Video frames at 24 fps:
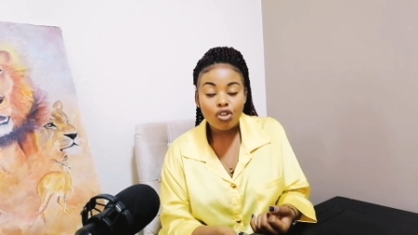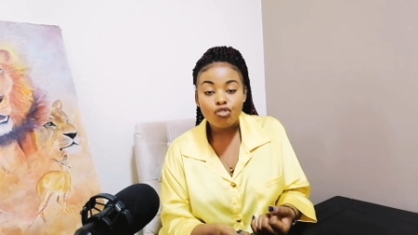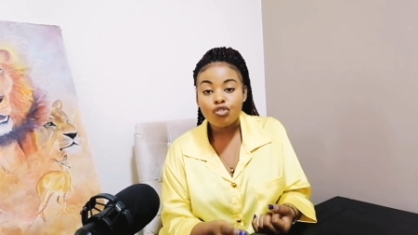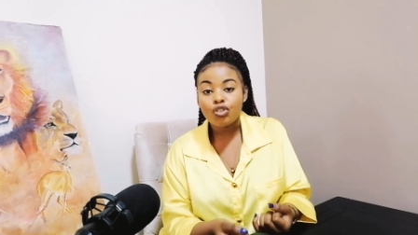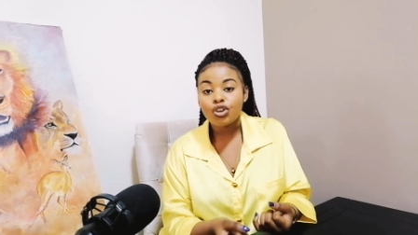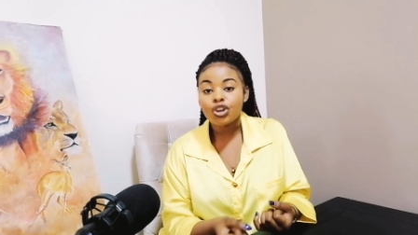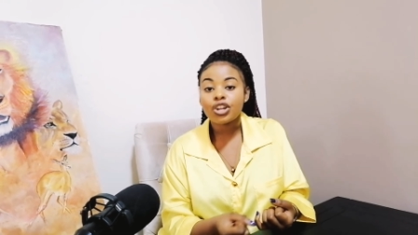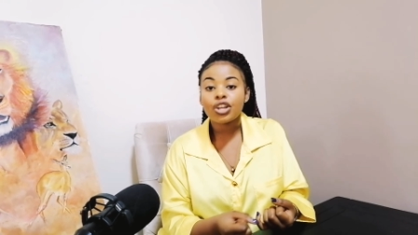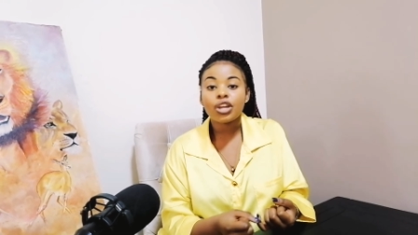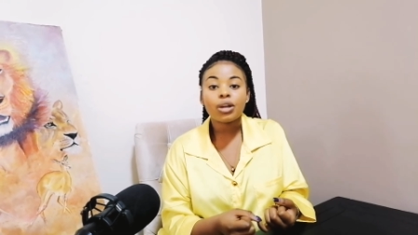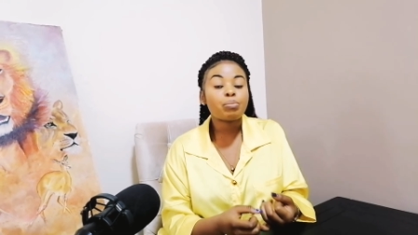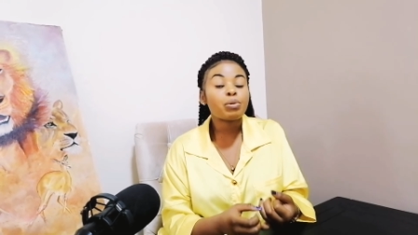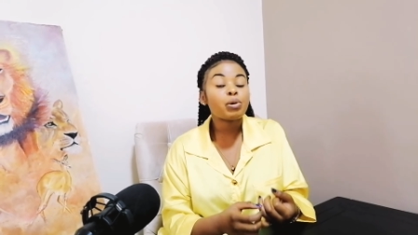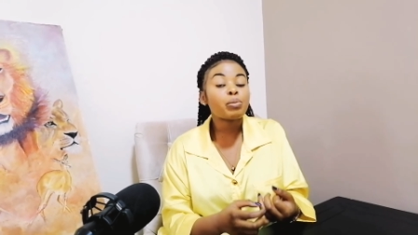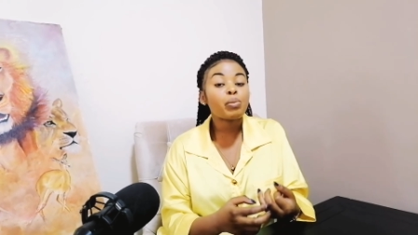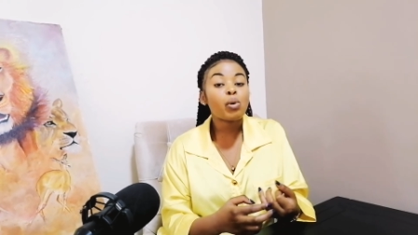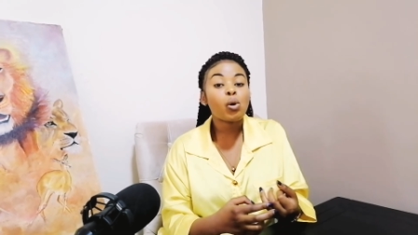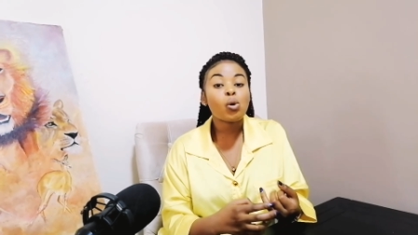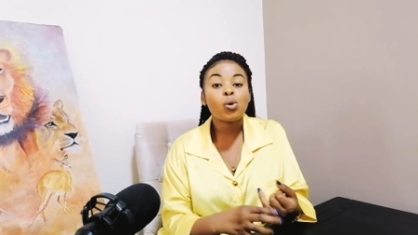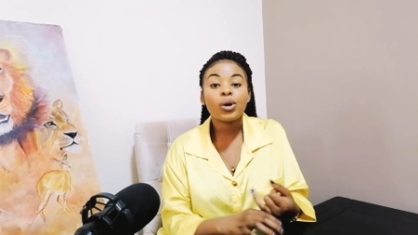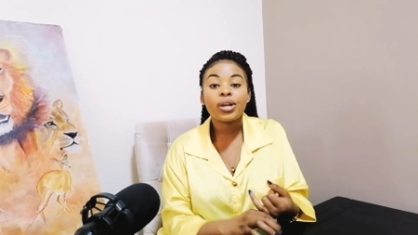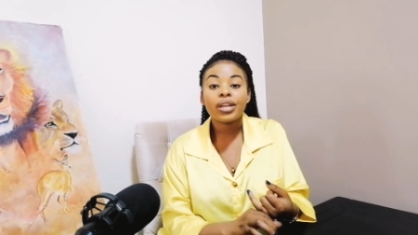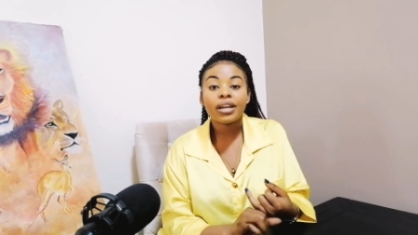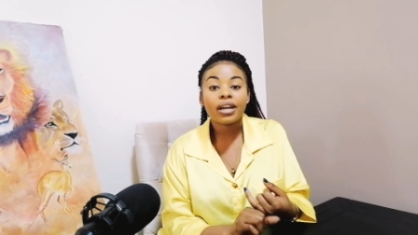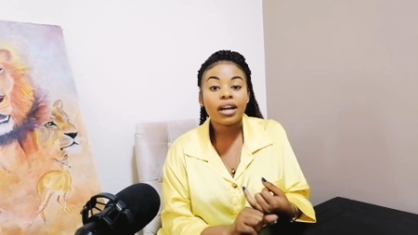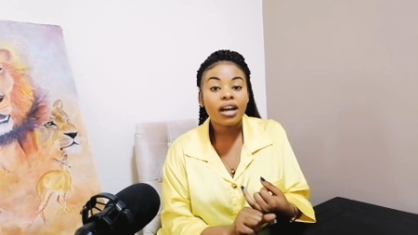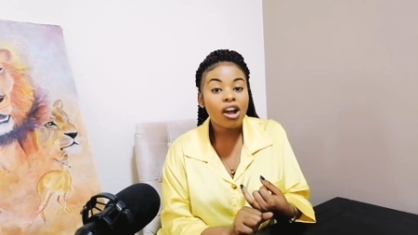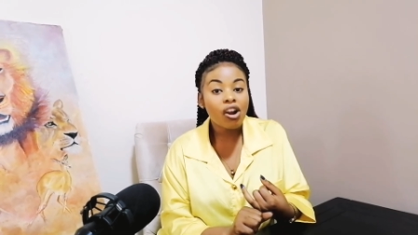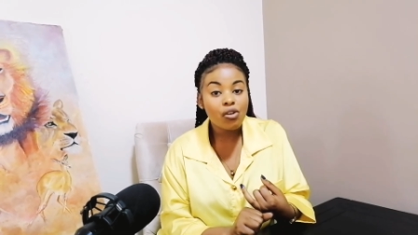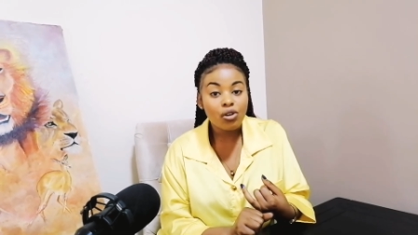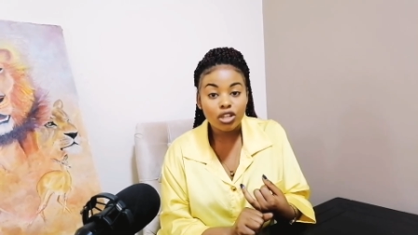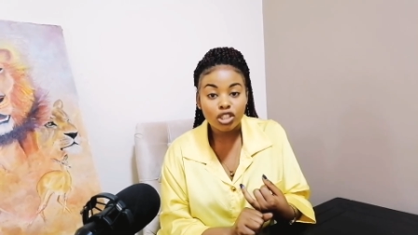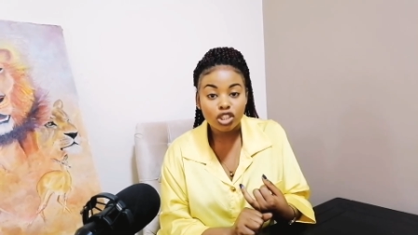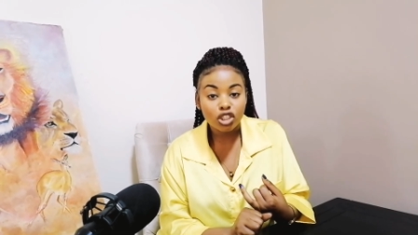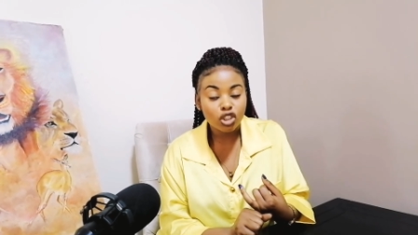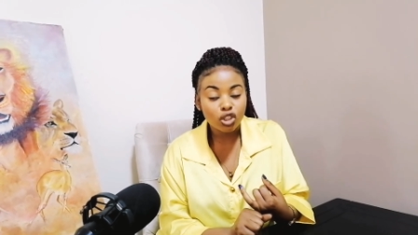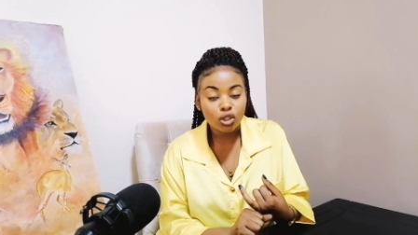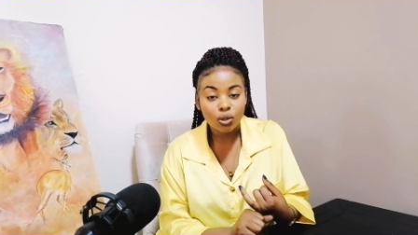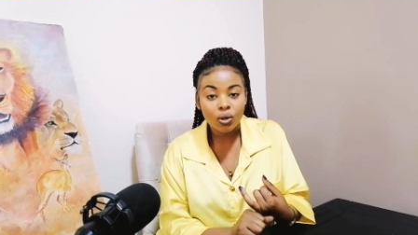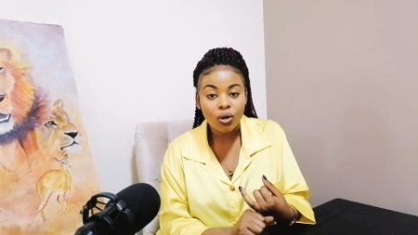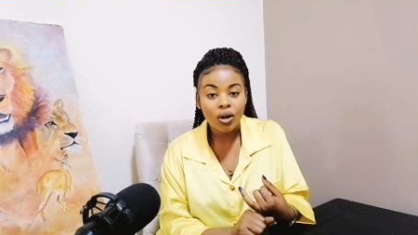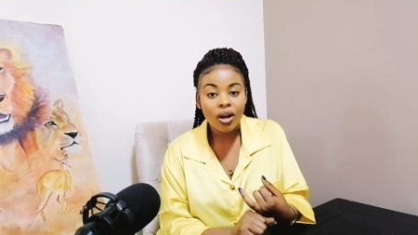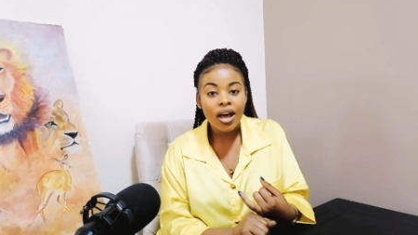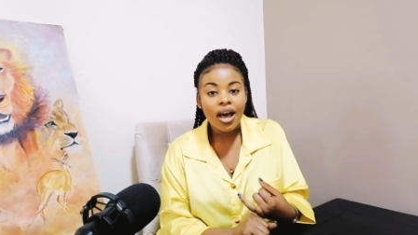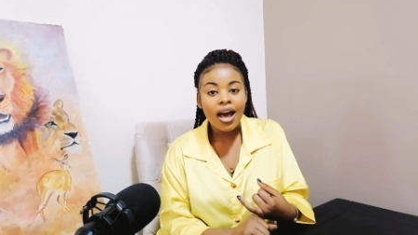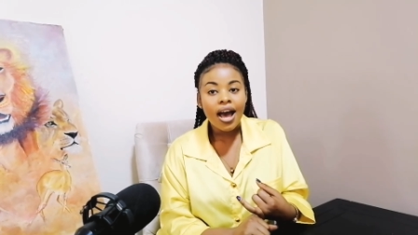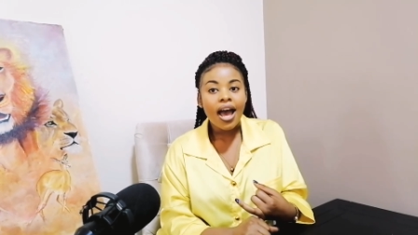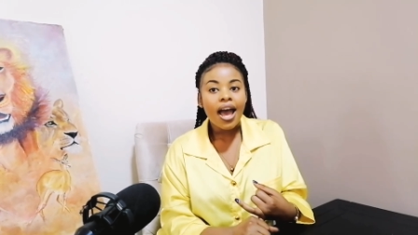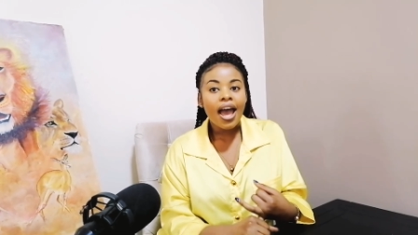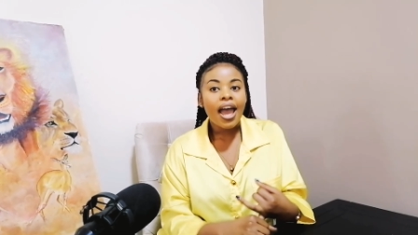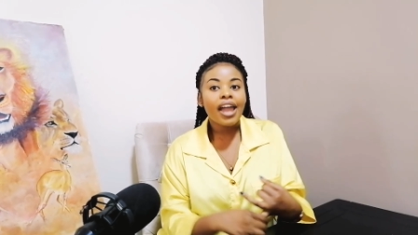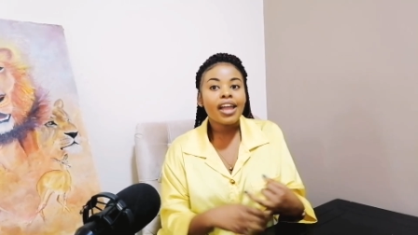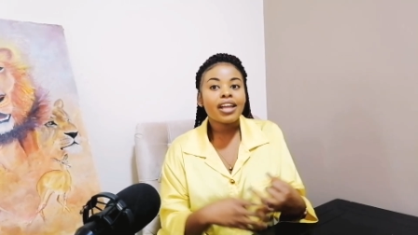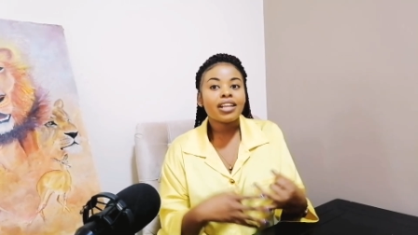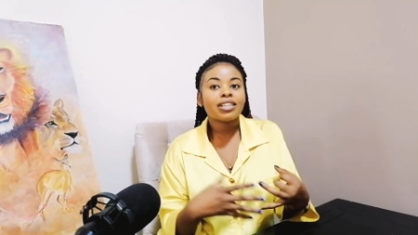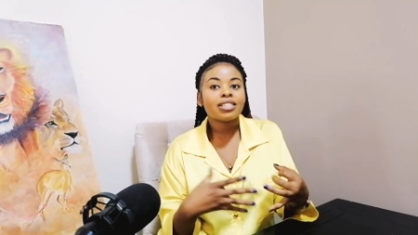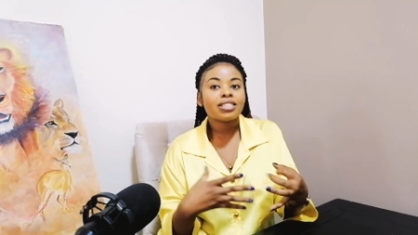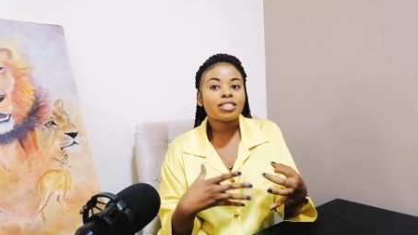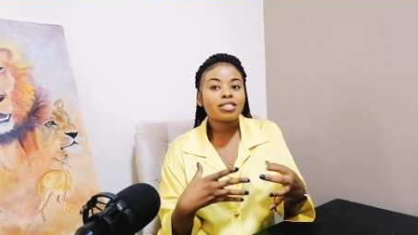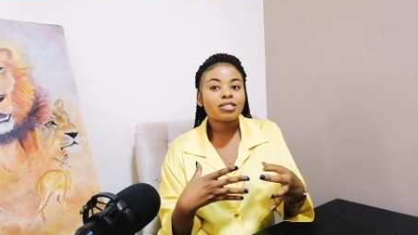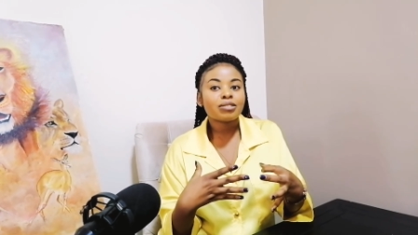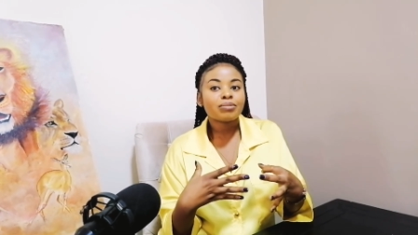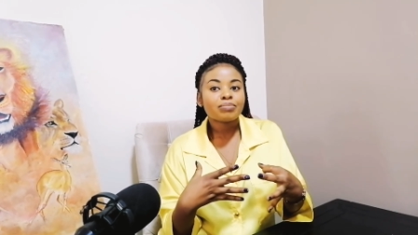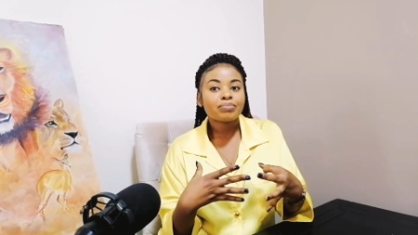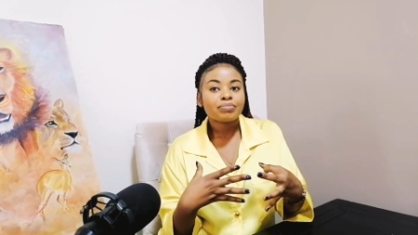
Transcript: every day people who encourage you and